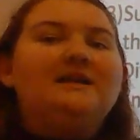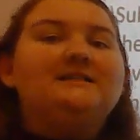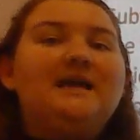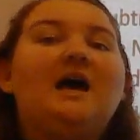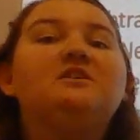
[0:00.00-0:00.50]

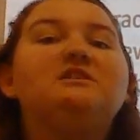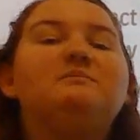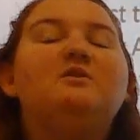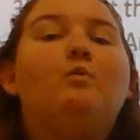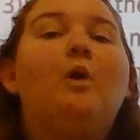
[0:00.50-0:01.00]
It tells
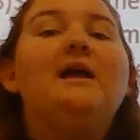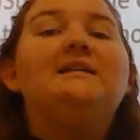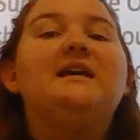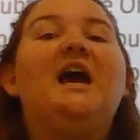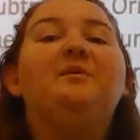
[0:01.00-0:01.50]
me what
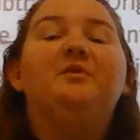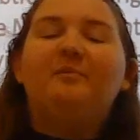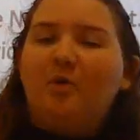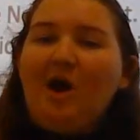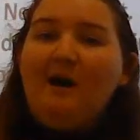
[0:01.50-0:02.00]
type
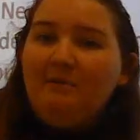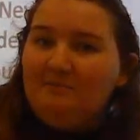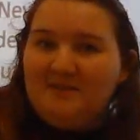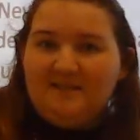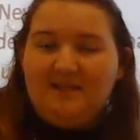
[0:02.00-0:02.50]
of
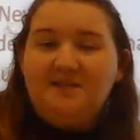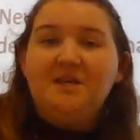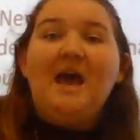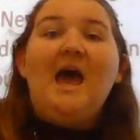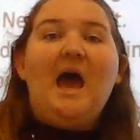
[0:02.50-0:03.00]
problem this
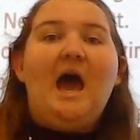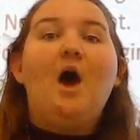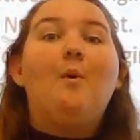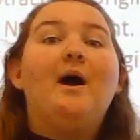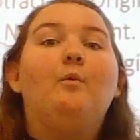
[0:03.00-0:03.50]
is.
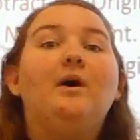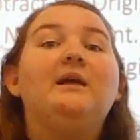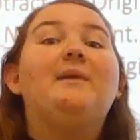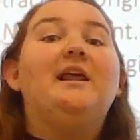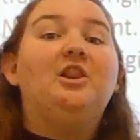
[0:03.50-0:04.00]
What
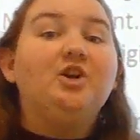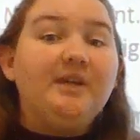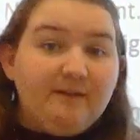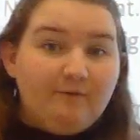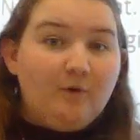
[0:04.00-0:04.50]
am I
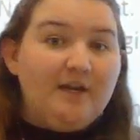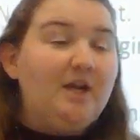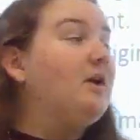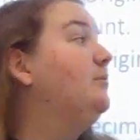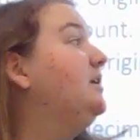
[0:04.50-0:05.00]
looking for
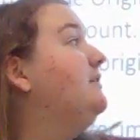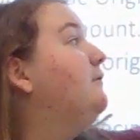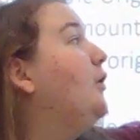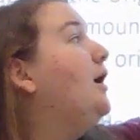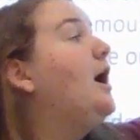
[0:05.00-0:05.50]
here? I'm looking
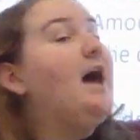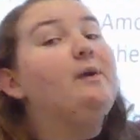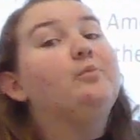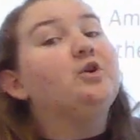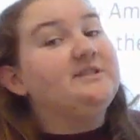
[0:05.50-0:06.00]
for
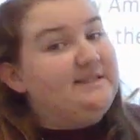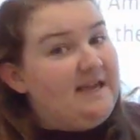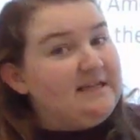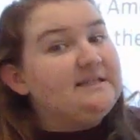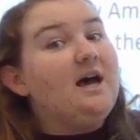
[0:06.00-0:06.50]
a
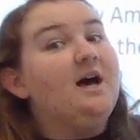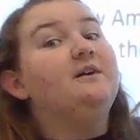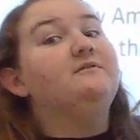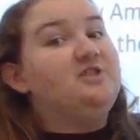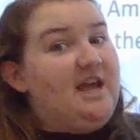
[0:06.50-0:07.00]
percent
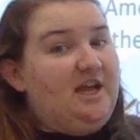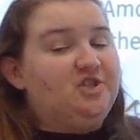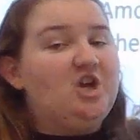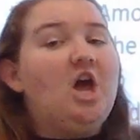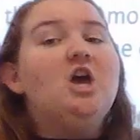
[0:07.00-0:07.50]
of
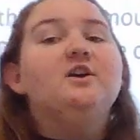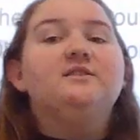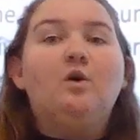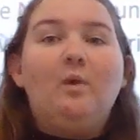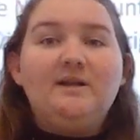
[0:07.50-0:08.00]
change.
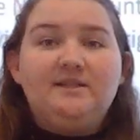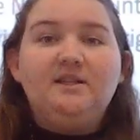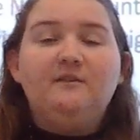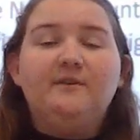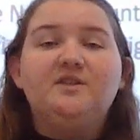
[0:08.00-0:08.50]
So what's the
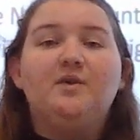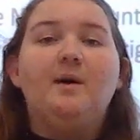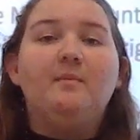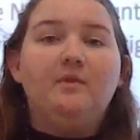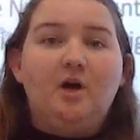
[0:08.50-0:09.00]
difference
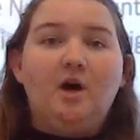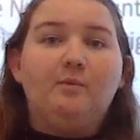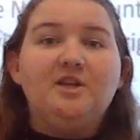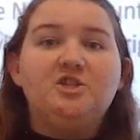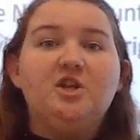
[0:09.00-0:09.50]
from the
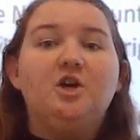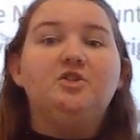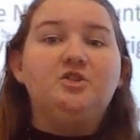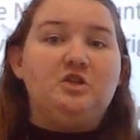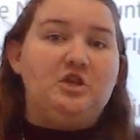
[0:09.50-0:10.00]
original
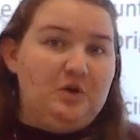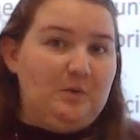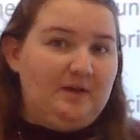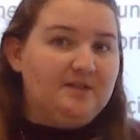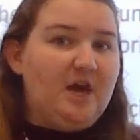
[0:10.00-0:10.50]
to the new one?